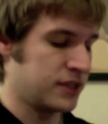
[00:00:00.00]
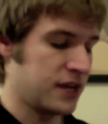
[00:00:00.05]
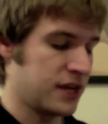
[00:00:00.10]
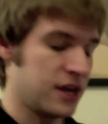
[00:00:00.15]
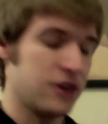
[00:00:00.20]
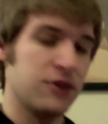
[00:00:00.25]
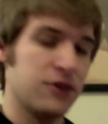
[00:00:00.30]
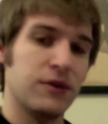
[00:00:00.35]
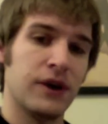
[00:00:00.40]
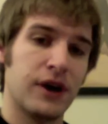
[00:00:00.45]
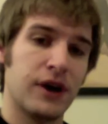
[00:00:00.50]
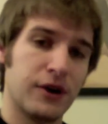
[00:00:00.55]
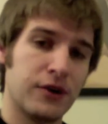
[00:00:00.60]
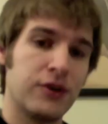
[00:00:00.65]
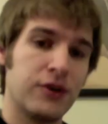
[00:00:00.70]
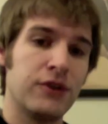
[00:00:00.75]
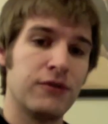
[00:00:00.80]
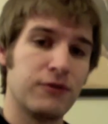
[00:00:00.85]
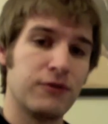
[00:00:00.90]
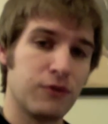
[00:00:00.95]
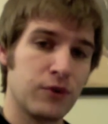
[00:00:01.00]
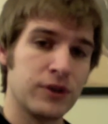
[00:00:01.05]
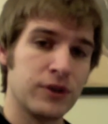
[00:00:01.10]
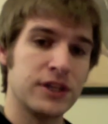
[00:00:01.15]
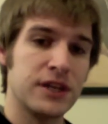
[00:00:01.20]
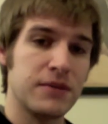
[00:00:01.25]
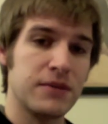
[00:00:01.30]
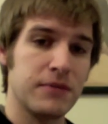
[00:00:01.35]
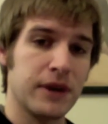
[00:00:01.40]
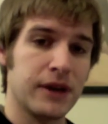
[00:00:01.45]
take you
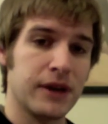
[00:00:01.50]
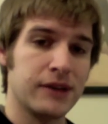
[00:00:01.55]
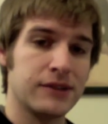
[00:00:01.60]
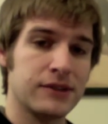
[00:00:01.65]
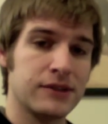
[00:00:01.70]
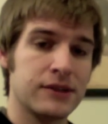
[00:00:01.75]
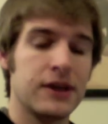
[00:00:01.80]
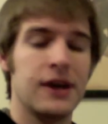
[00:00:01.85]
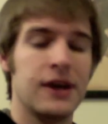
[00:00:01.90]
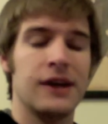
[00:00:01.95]
114 minutes.